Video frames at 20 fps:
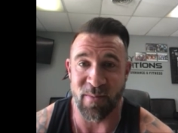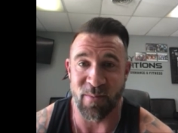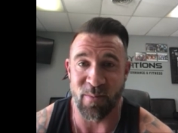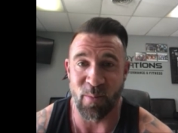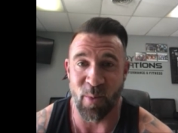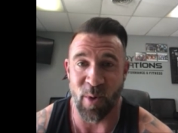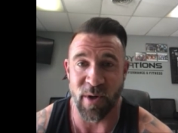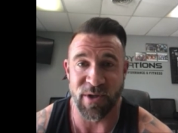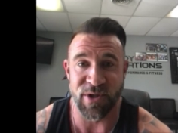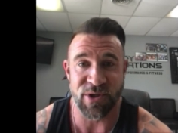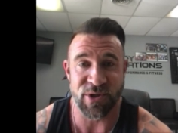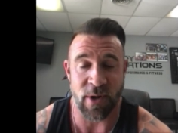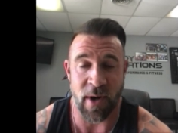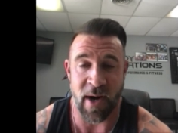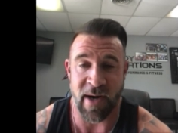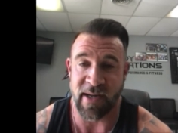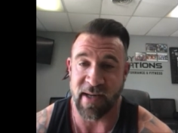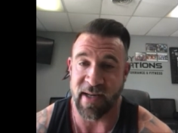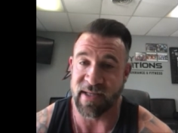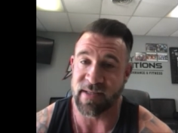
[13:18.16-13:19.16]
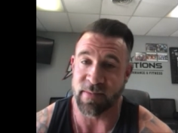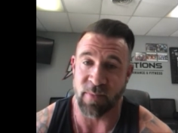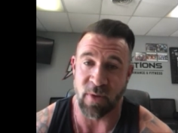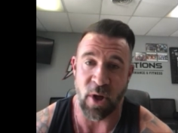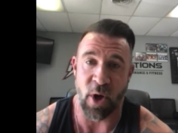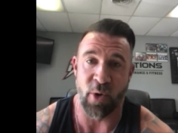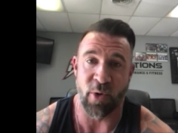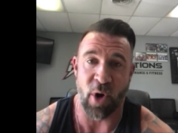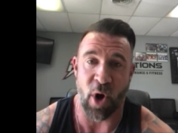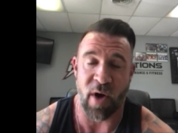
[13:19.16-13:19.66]
We're just trying to get some
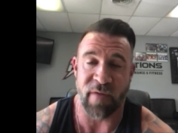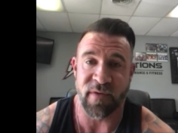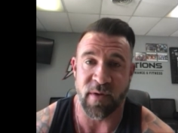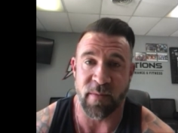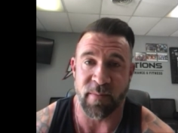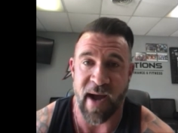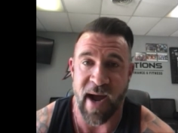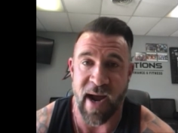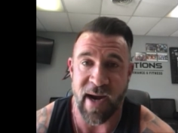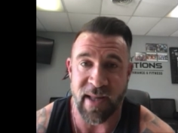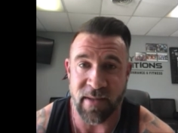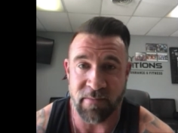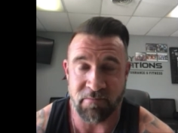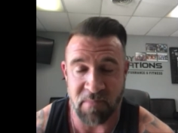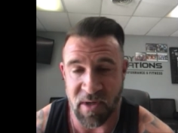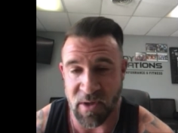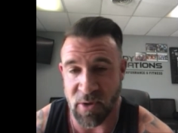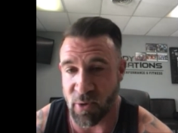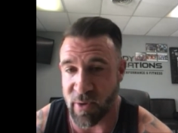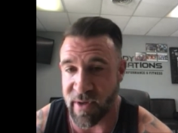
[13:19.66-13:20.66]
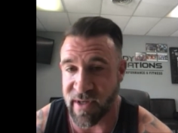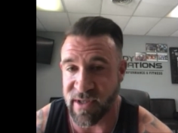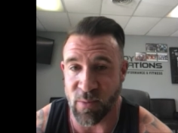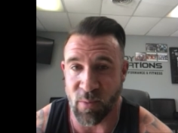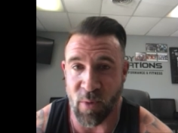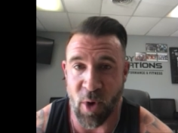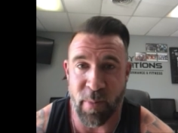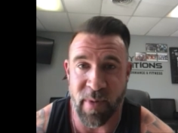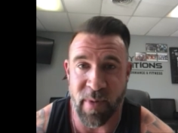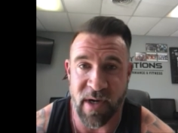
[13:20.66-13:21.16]
load off their body, increase
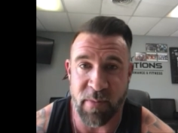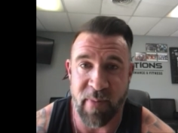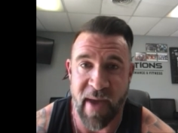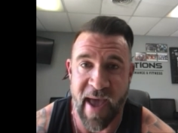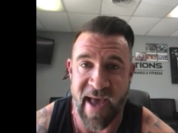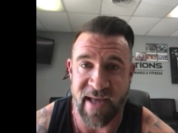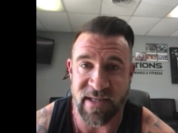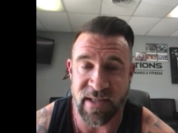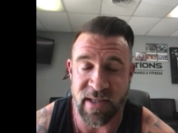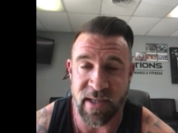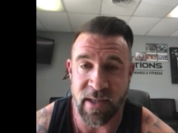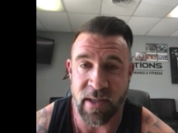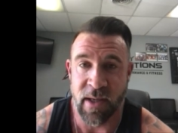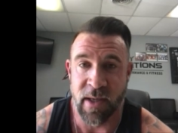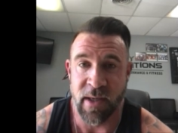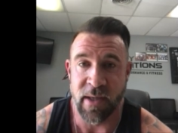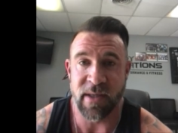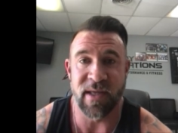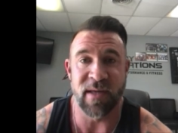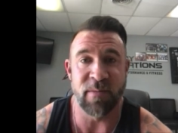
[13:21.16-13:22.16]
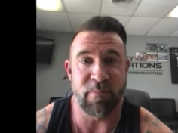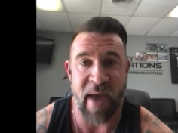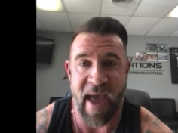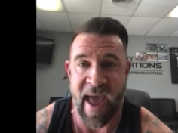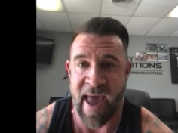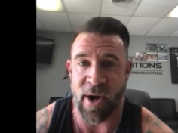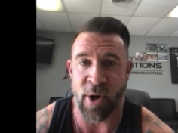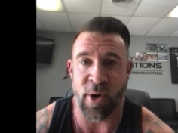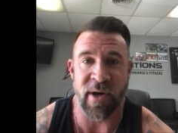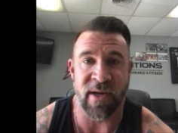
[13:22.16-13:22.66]
aerobic capacity, keep
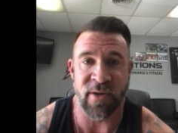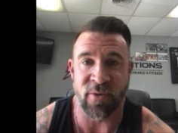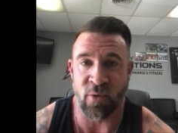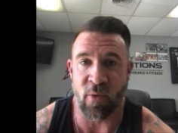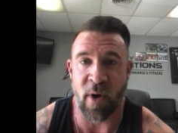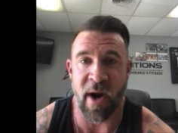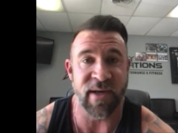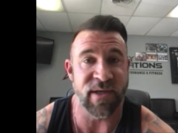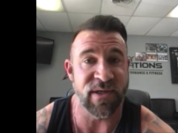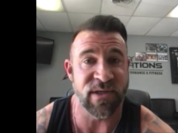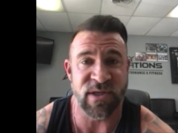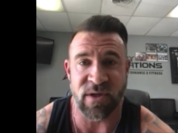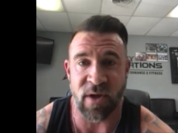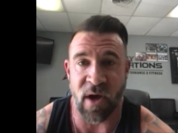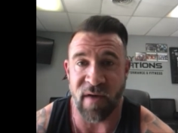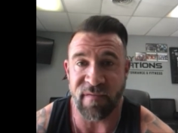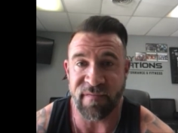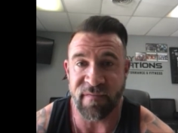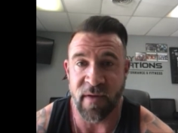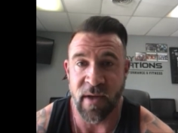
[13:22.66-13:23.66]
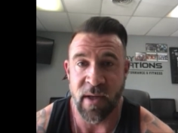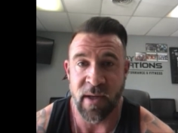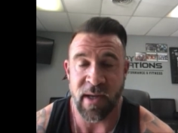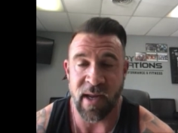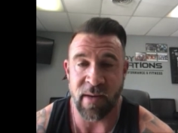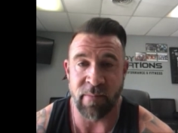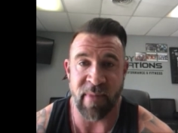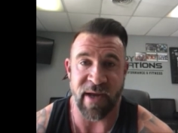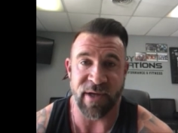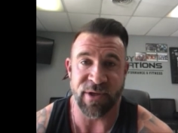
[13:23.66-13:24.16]
patterning the right stuff,
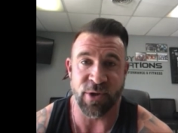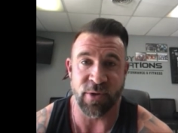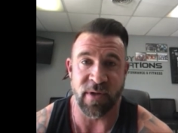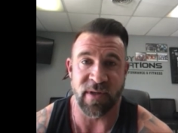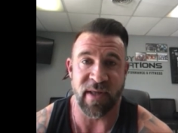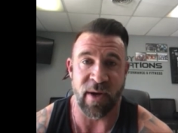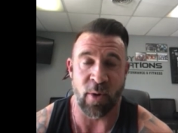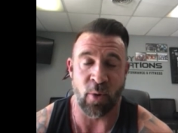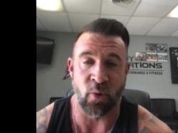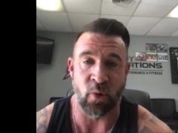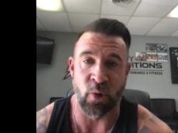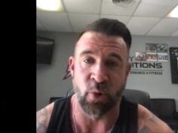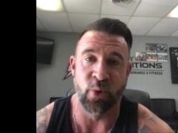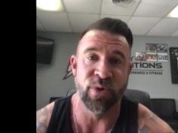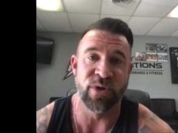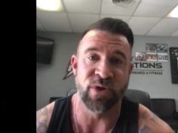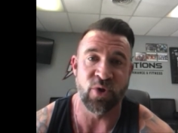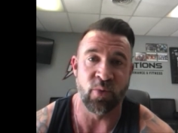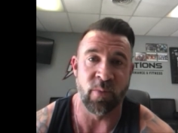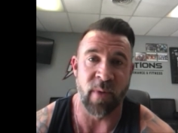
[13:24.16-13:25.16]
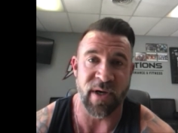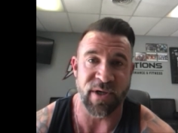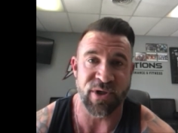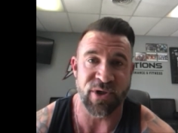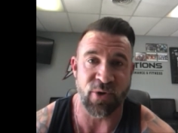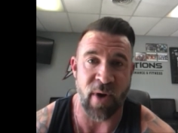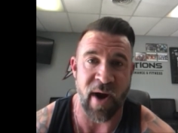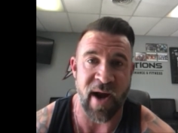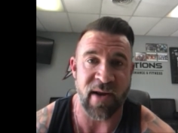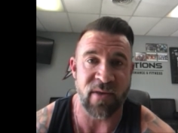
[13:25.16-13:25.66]
and make sure that they don't lose too much
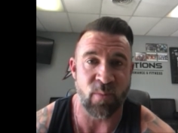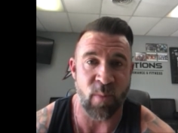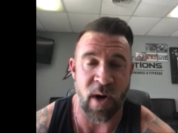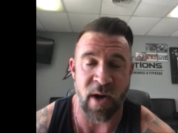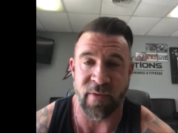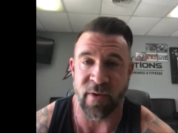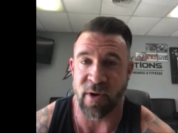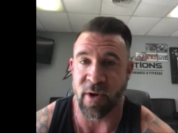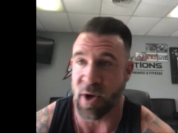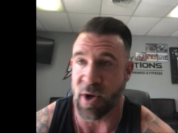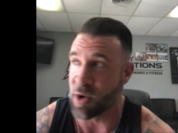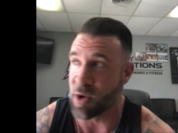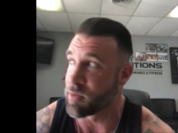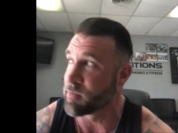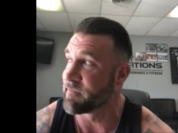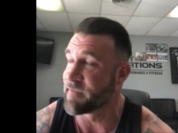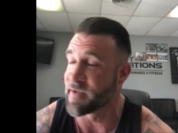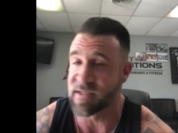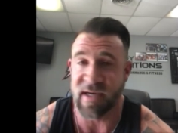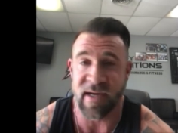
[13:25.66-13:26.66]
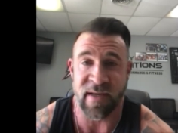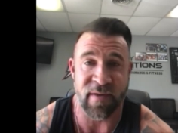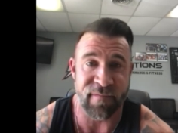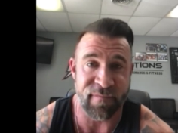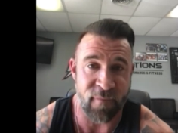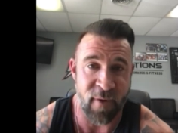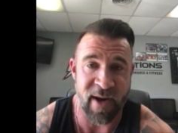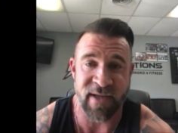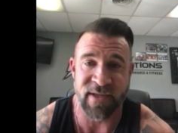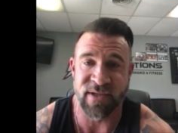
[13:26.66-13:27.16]
strength while they're home visiting their
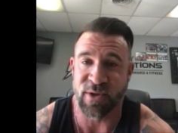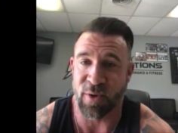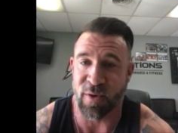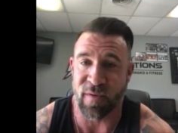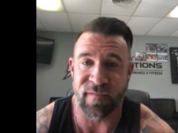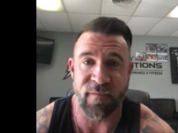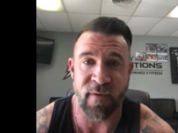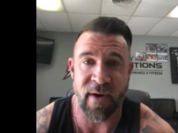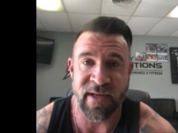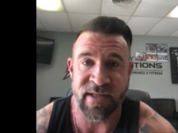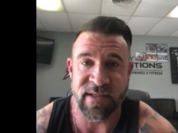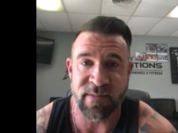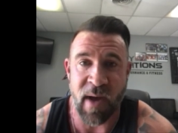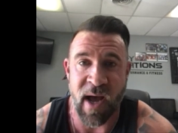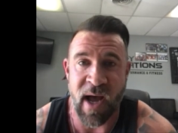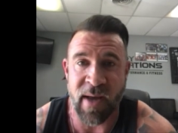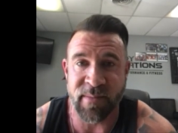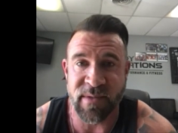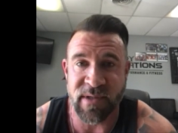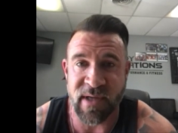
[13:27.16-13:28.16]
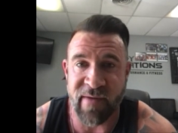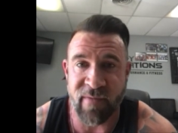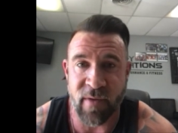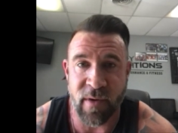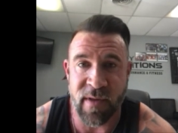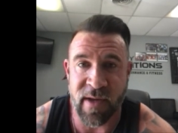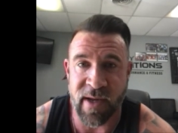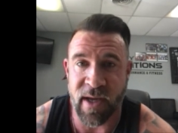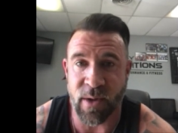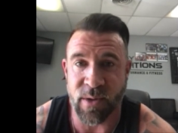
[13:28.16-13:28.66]
friends, girlfriends, moms, and
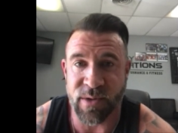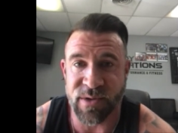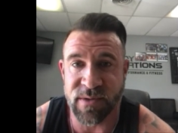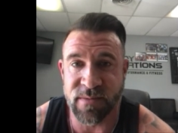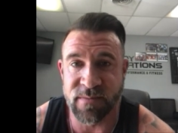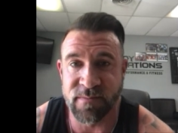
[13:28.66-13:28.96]
everything else.